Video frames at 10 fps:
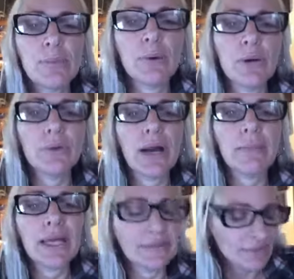
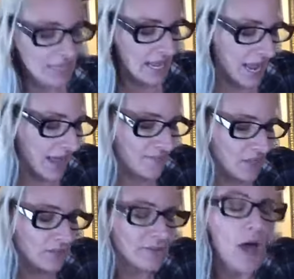programming. They have
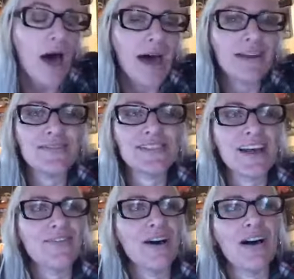a lot of
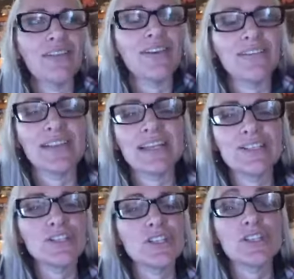stuff on there that
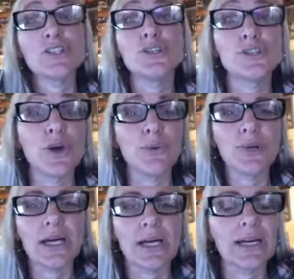is just so
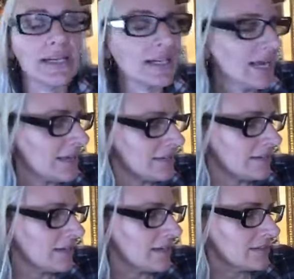good, and
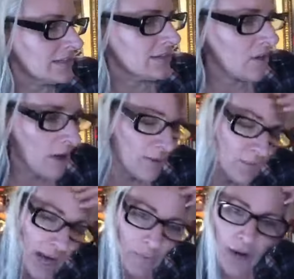you know,
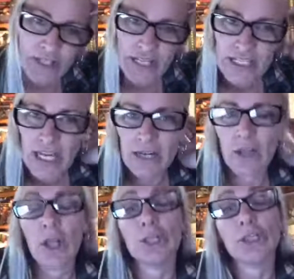I watch that channel a